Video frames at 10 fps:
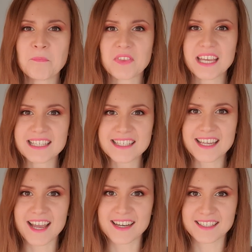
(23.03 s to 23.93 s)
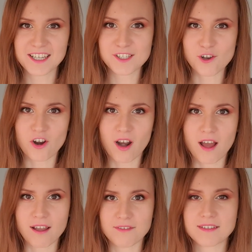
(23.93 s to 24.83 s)
yesterday I had a TikTok
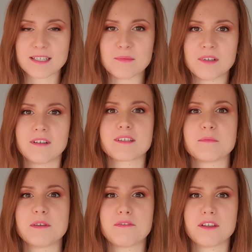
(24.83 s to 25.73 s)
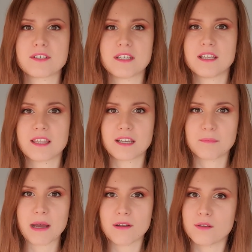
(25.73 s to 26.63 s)
live and someone asked me if there's anything
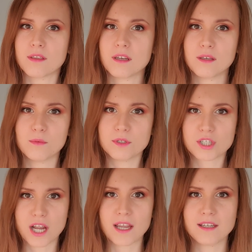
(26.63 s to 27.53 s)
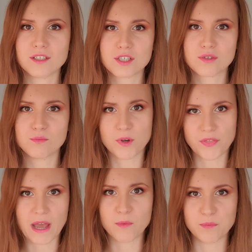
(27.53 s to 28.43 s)
about you that you would change, what
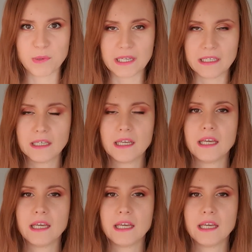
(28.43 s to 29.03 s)
that would be.